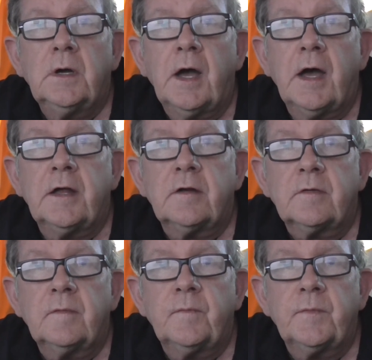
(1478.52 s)

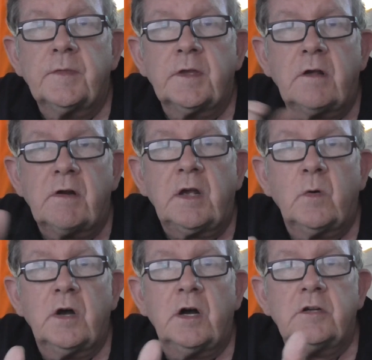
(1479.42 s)
And the
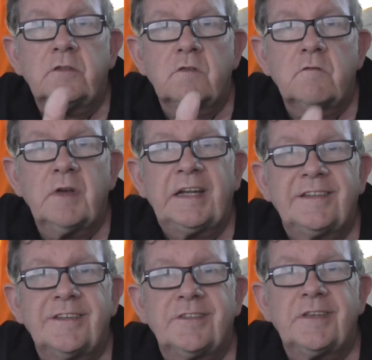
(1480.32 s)
Griqua are
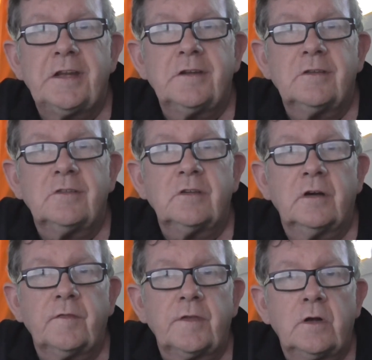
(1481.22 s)
direct descendants
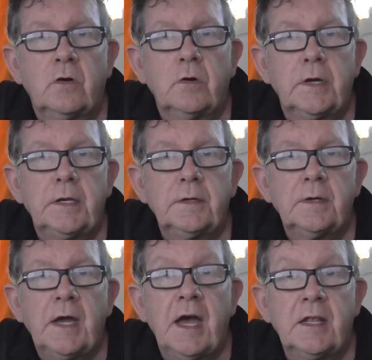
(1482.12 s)
of the Khoi
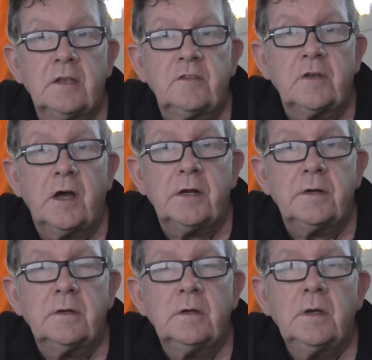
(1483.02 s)
and the San.